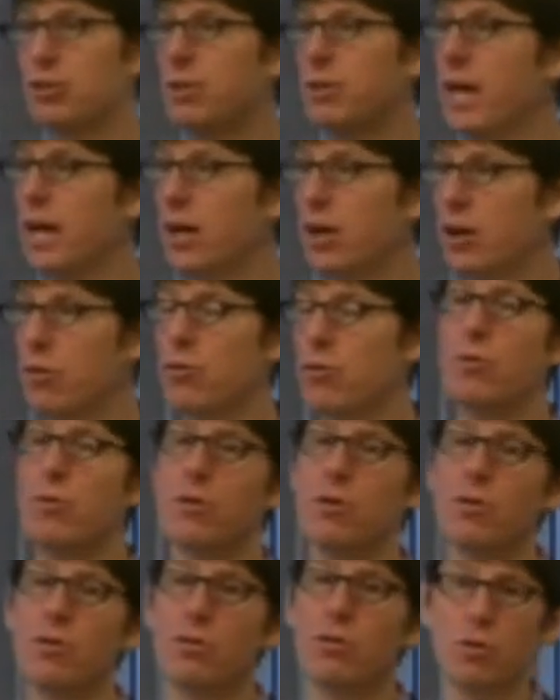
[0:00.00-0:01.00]
You can't go
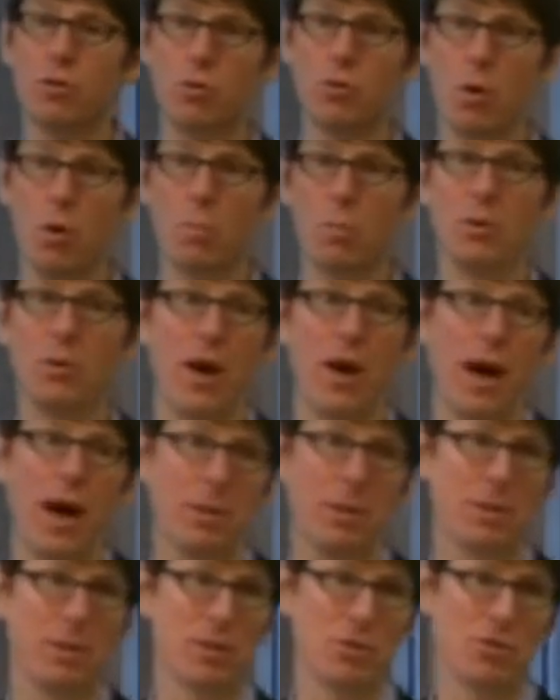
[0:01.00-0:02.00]
through your, your normal
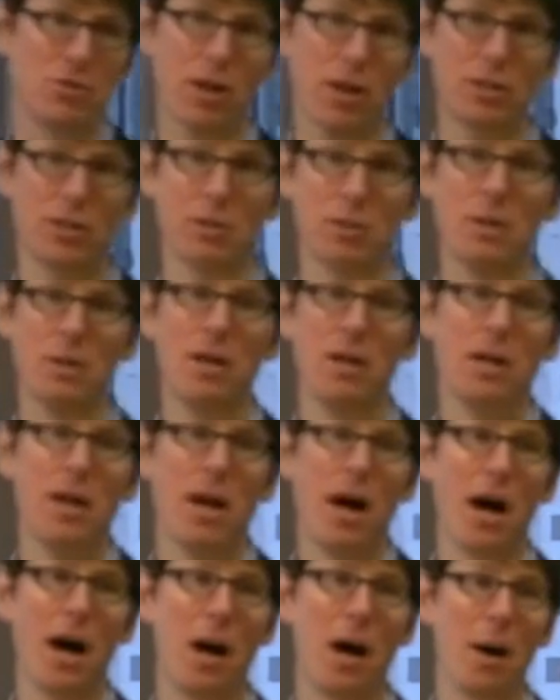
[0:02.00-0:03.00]
document destruction
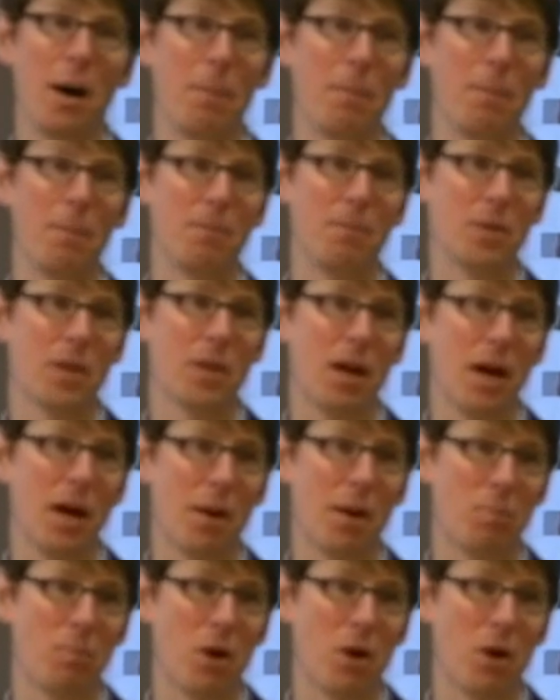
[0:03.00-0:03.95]
um, uh,